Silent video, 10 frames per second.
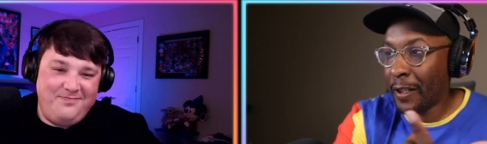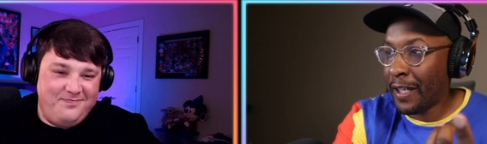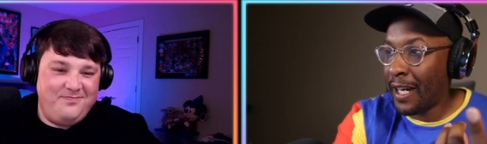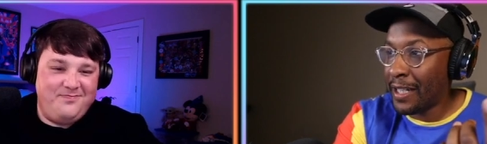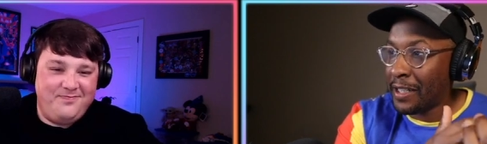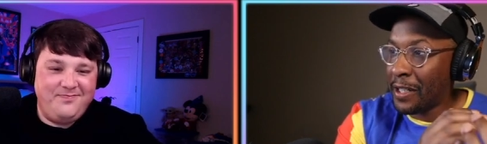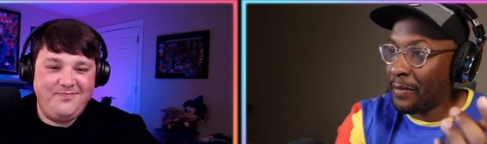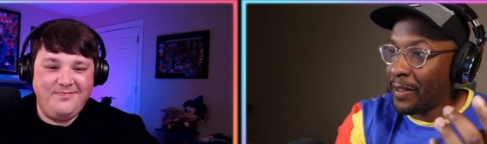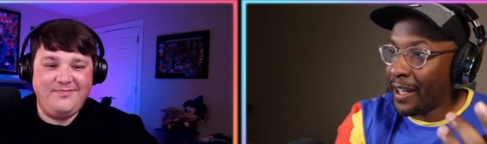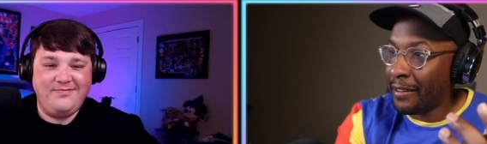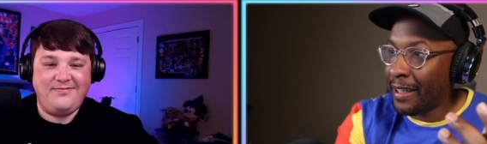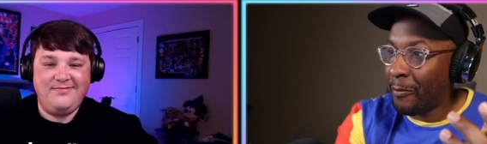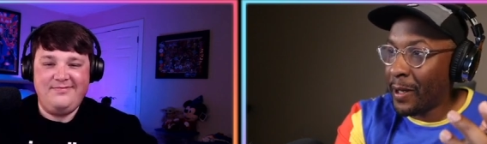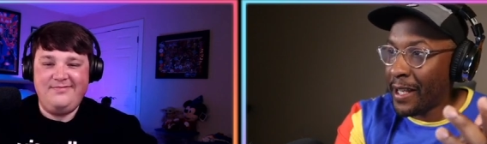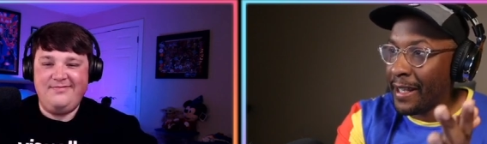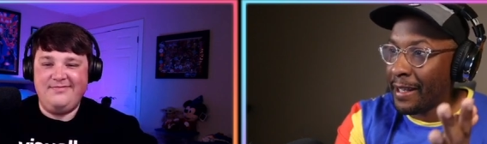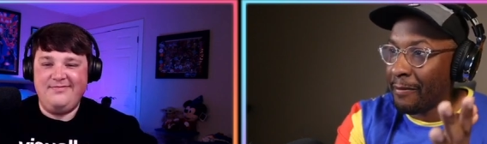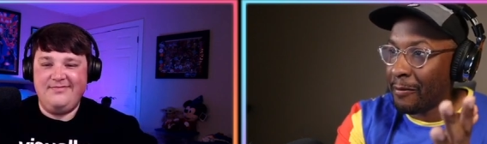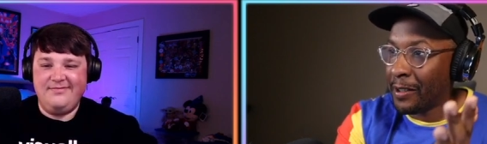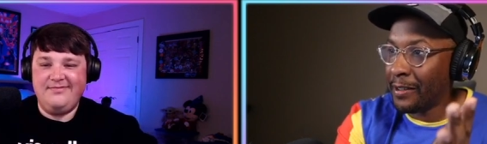Speaker 1: all the content you've done, like, where do you think
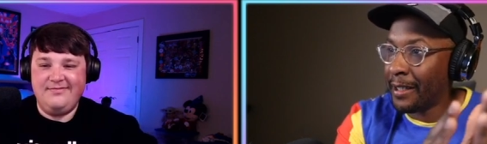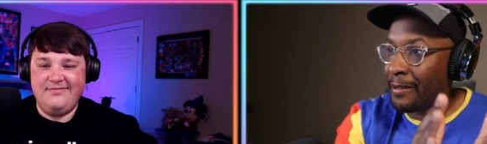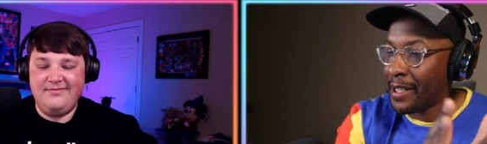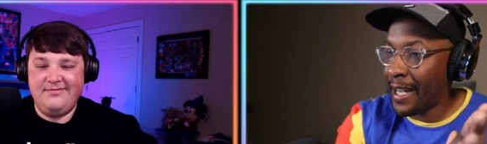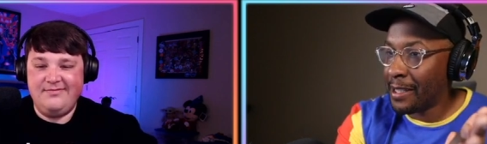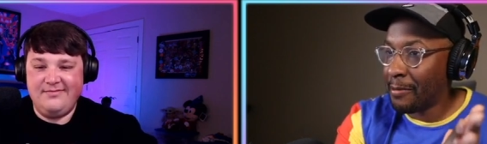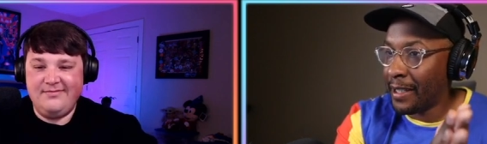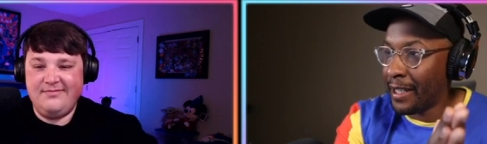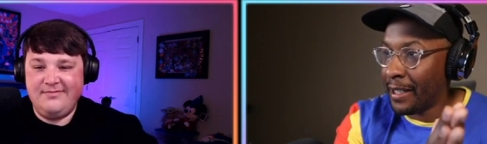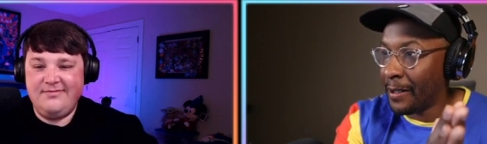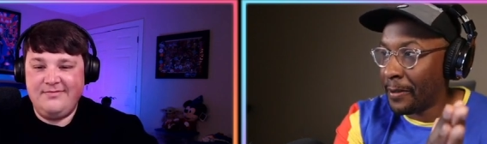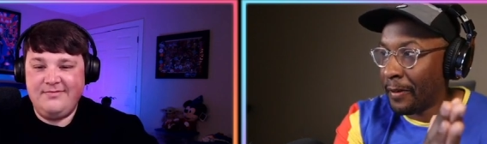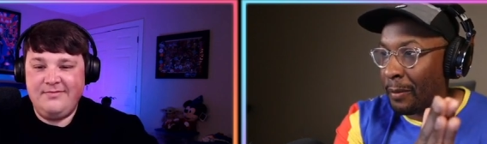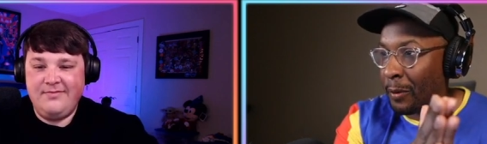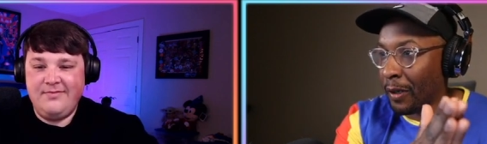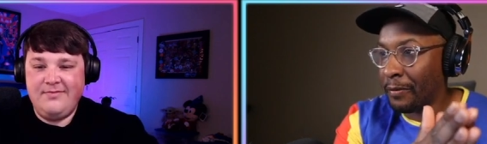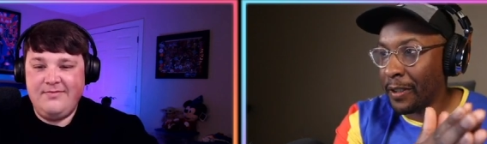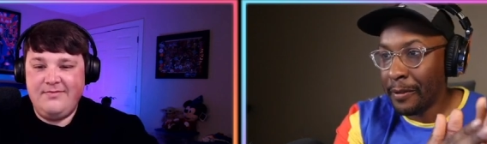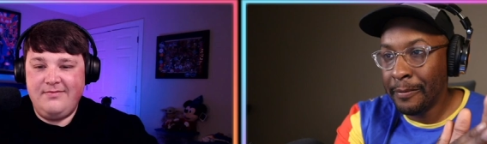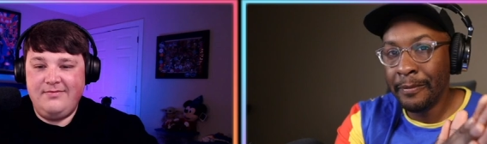it really shines within your developer
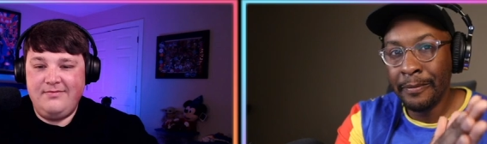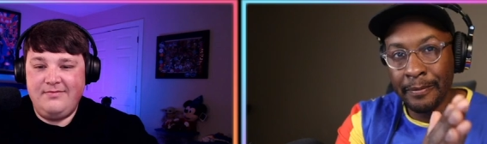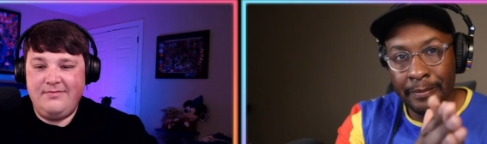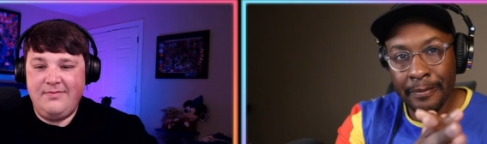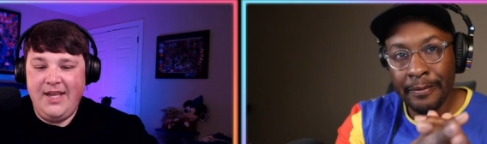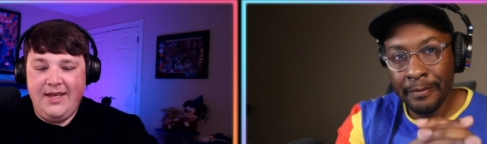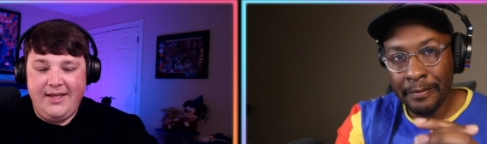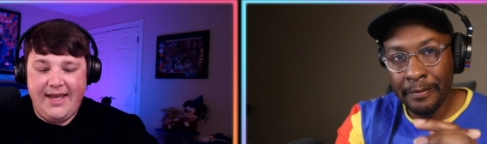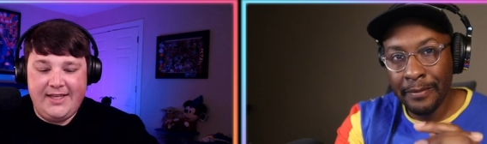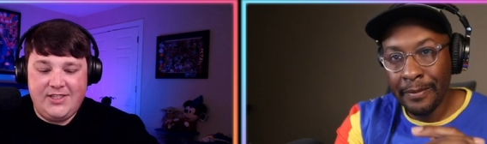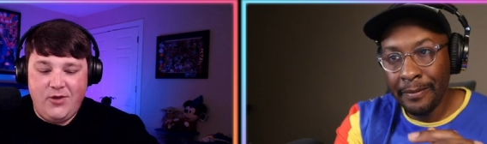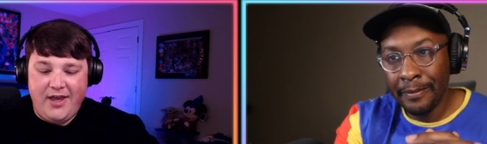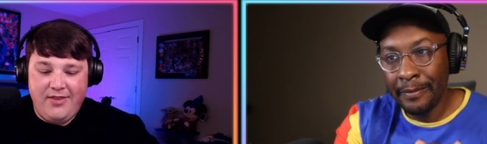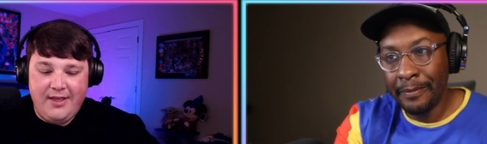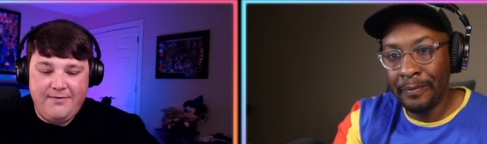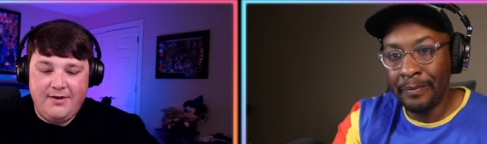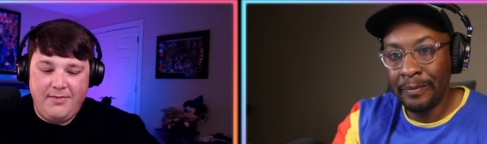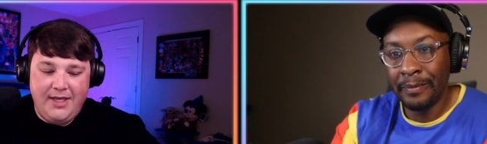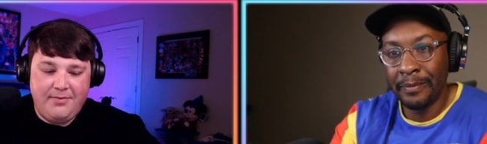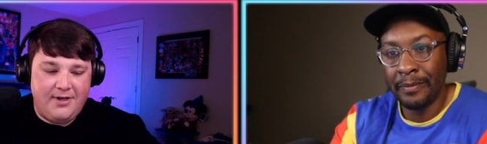workflow? Yeah, so I think
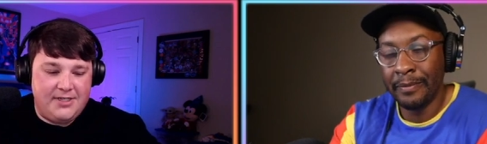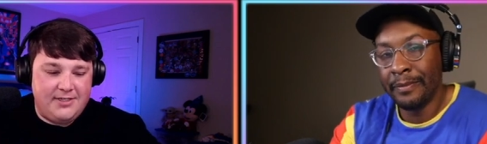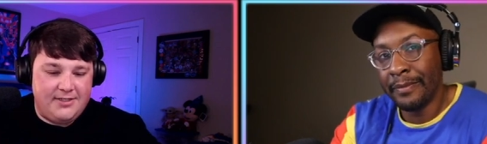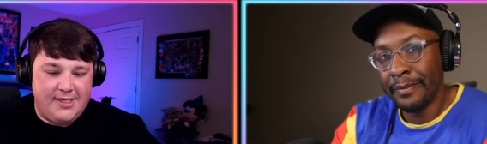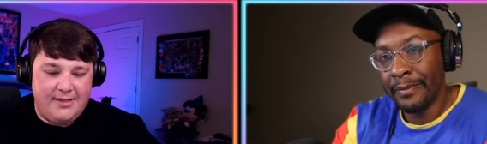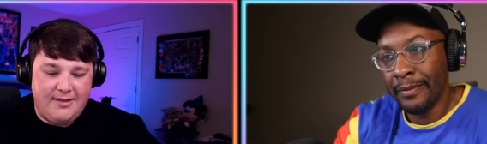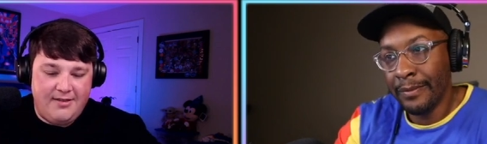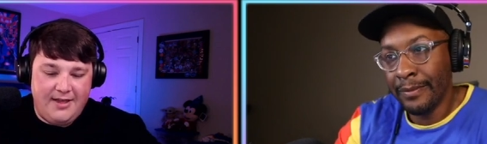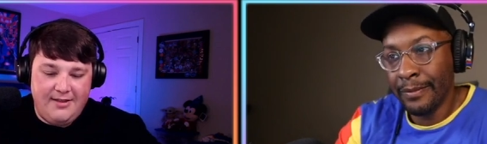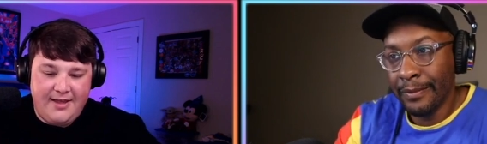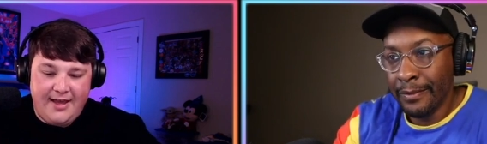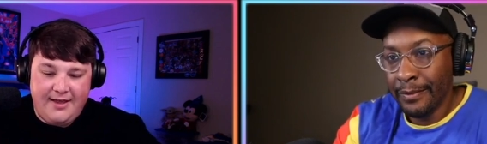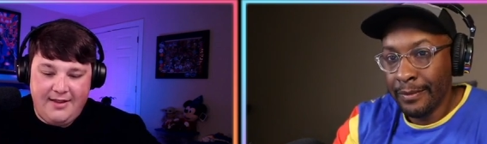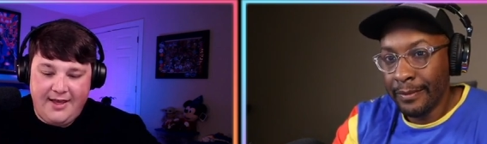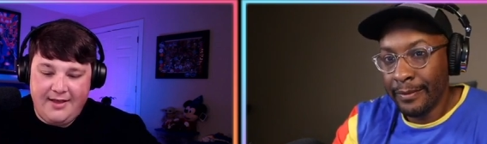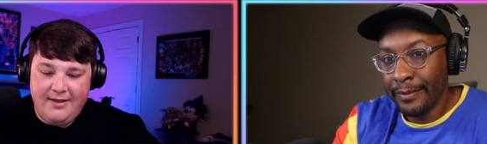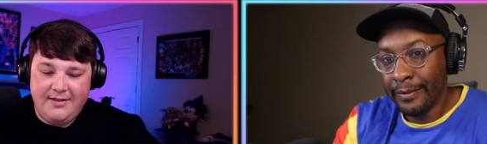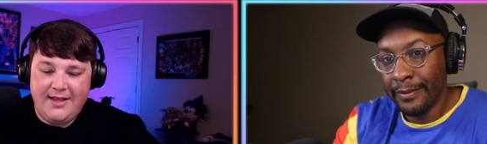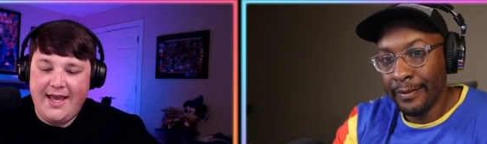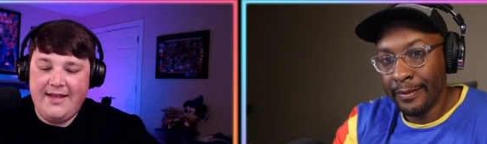for me
Speaker 2: personally, the thing that like
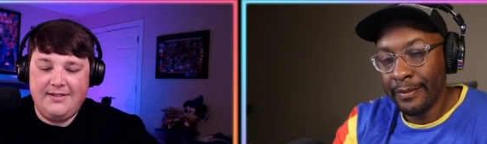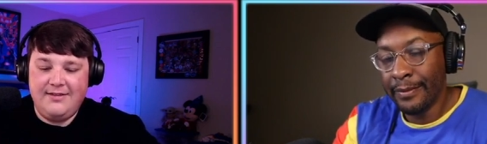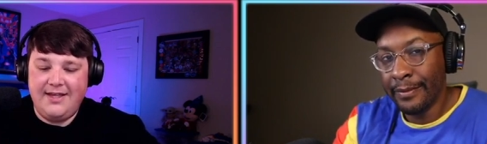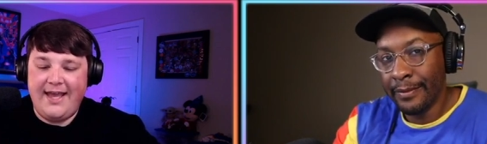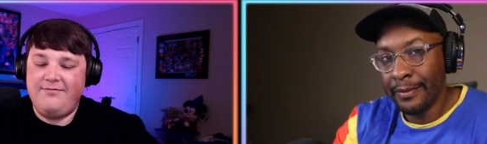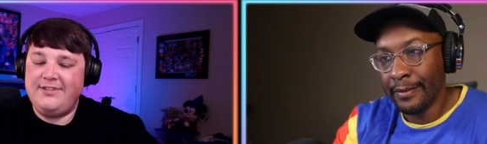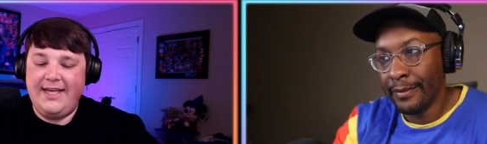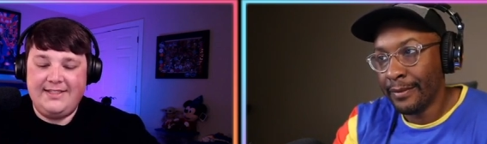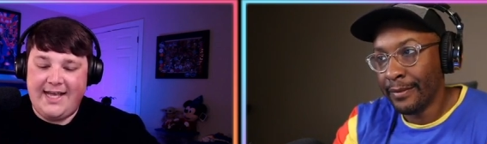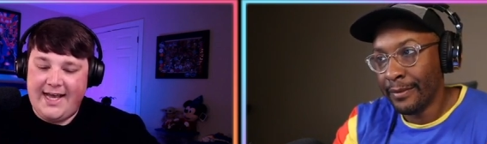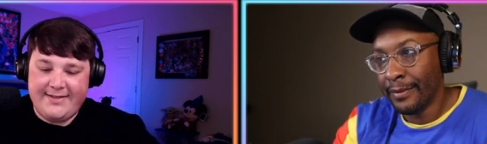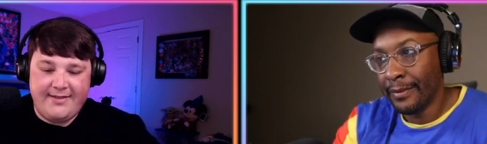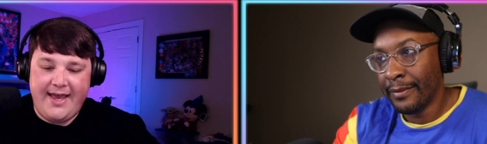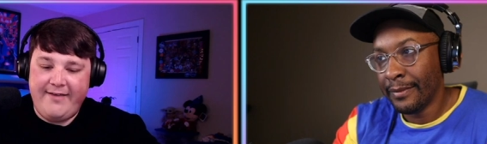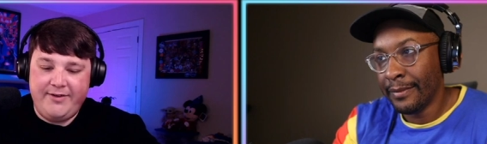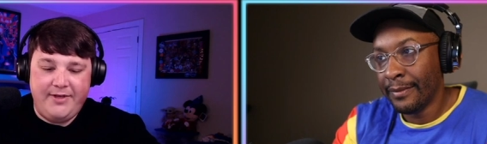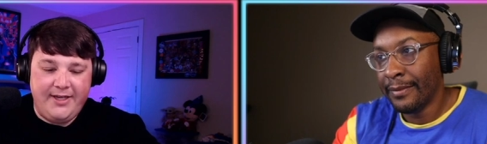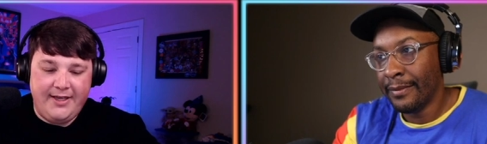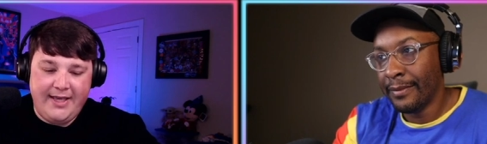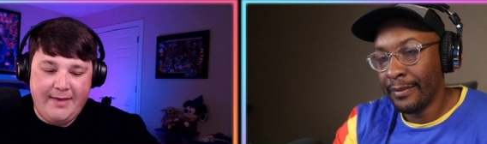the the everyday task that
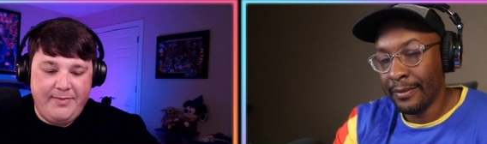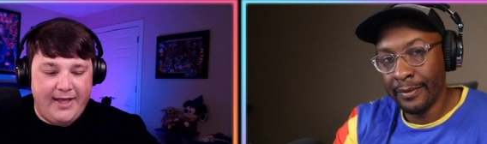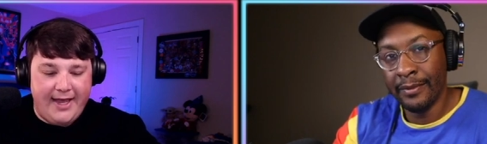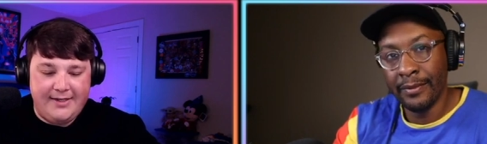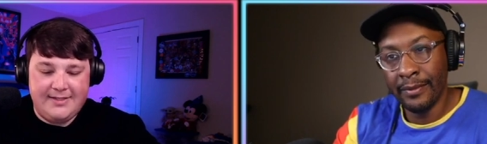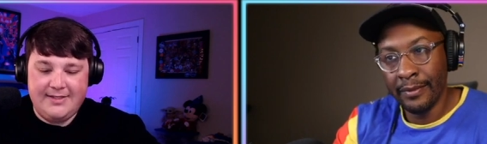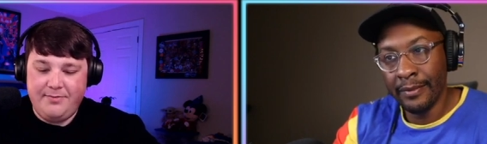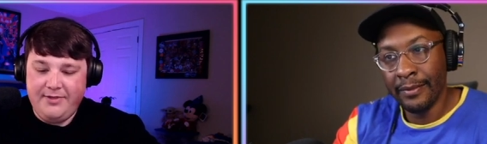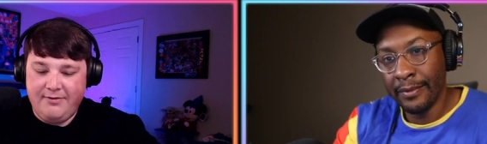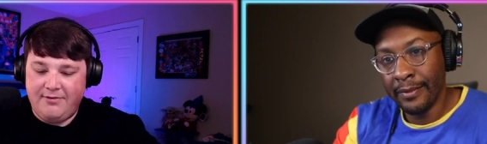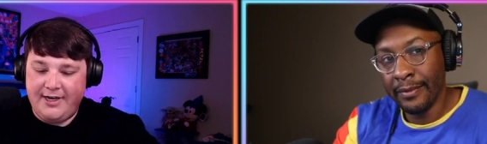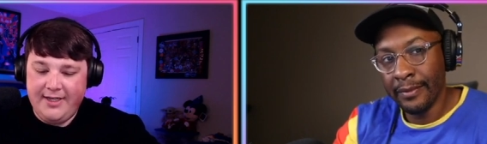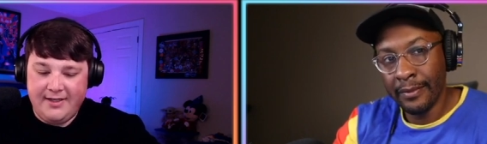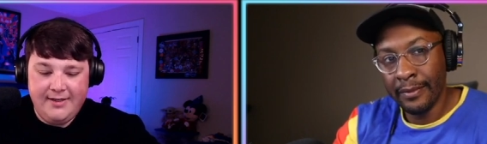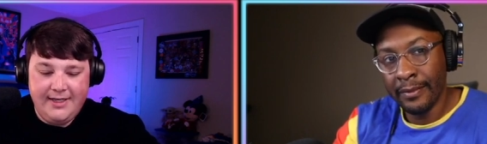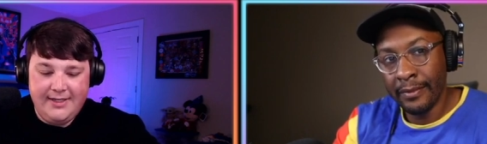everybody can get behind is simply running